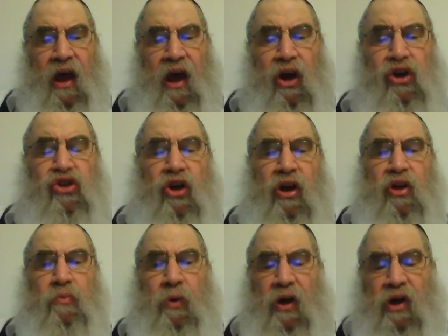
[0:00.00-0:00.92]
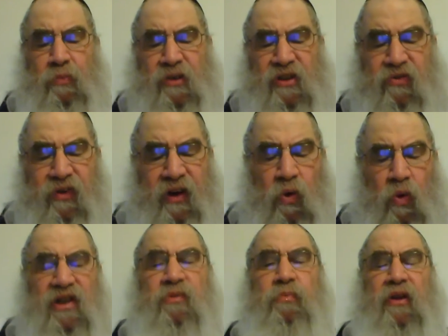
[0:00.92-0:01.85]
El shoy yibani besvina, it
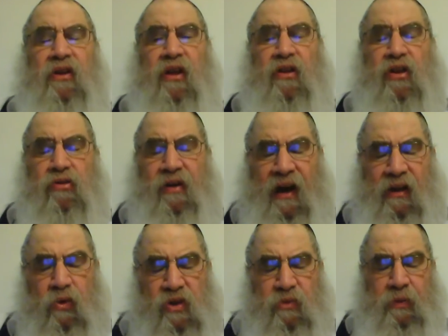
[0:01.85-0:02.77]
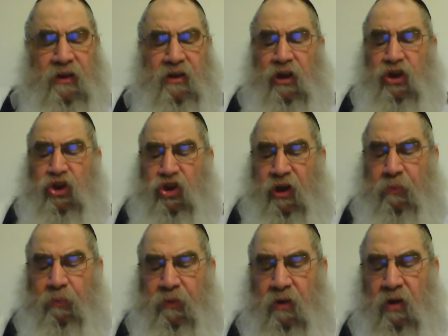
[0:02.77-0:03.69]
wasn't built on the ground, it was built on a ship.